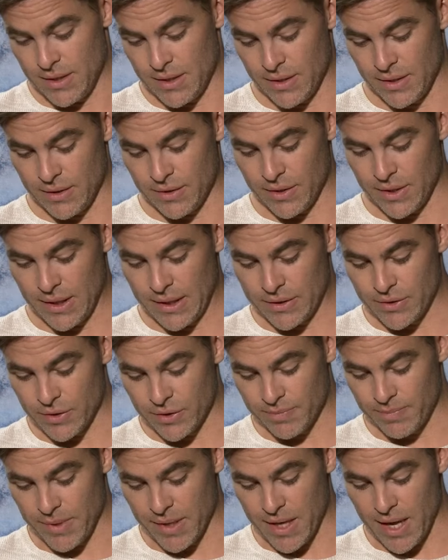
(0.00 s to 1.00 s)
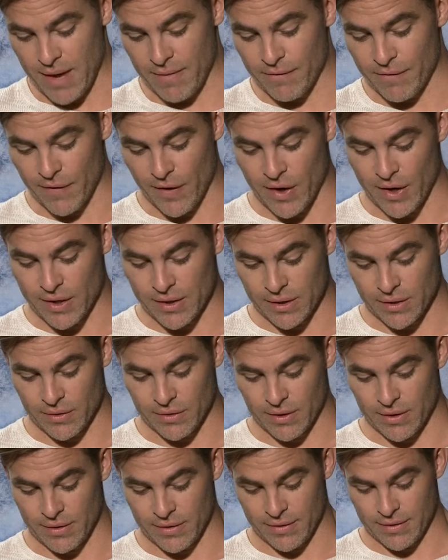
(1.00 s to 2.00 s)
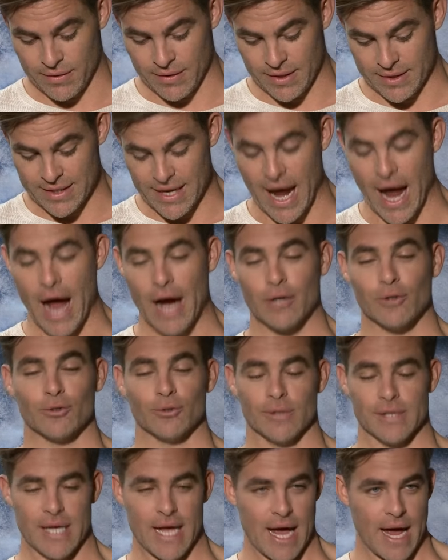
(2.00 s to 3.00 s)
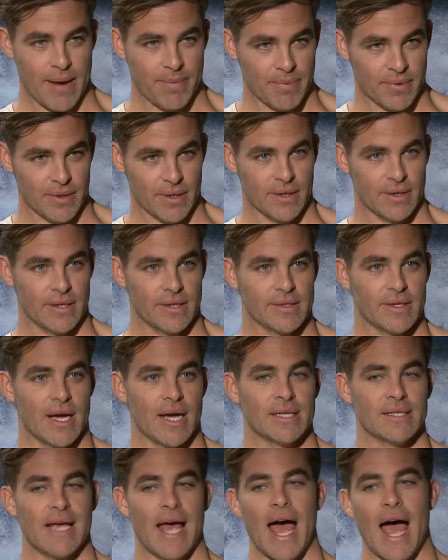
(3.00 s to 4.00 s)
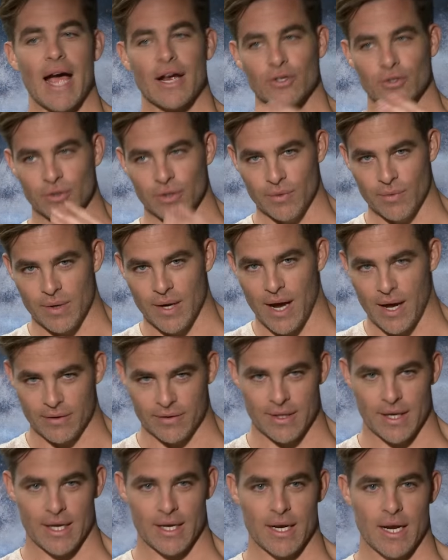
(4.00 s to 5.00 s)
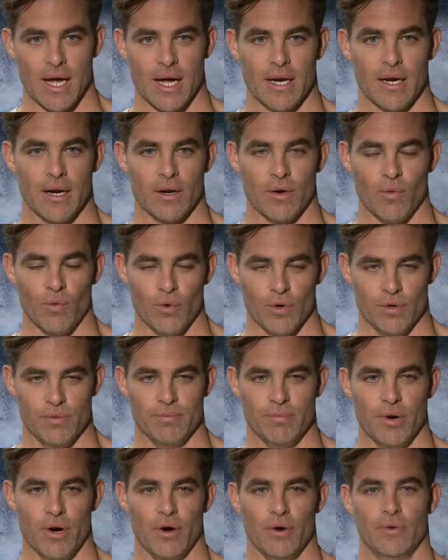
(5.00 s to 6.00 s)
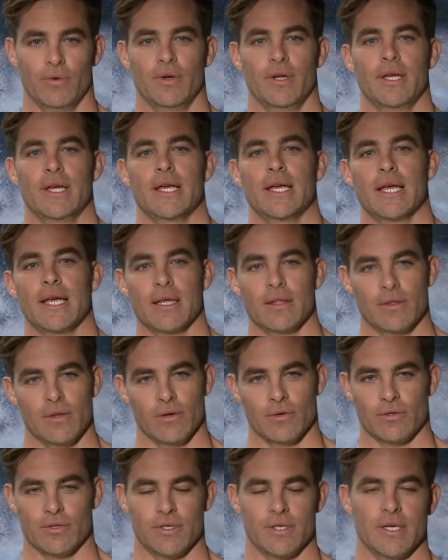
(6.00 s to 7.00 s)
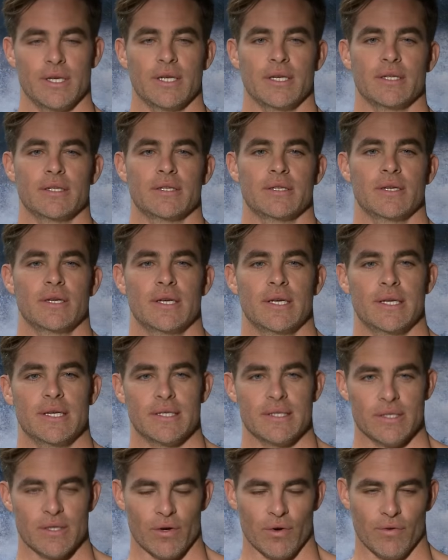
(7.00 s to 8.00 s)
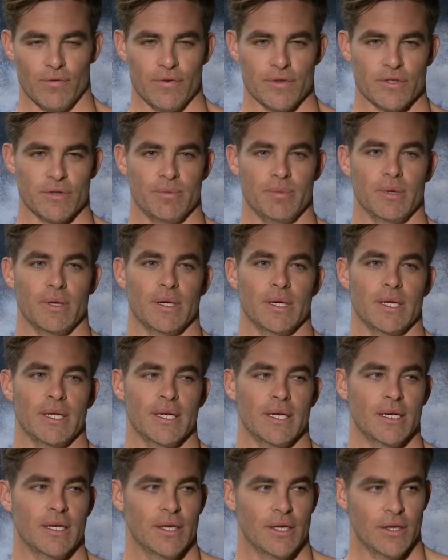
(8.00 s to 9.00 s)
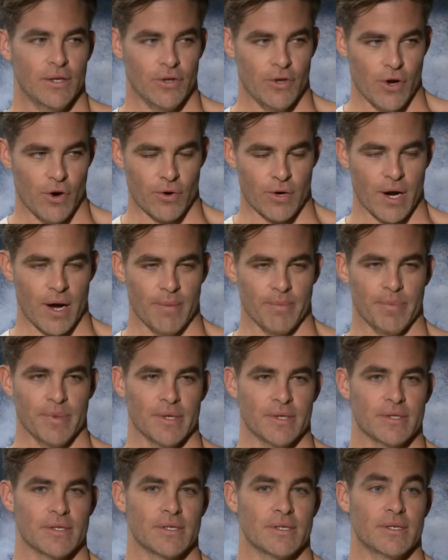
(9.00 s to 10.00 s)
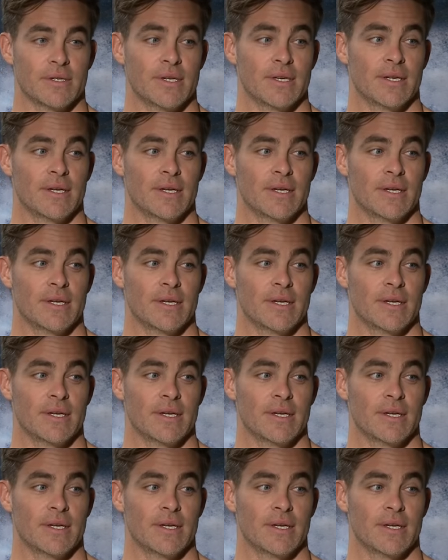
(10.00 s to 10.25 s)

it just became very clear that this actually happened, that these guys actually went out that night on a wooden boat in those seas, zero visibility, no compass.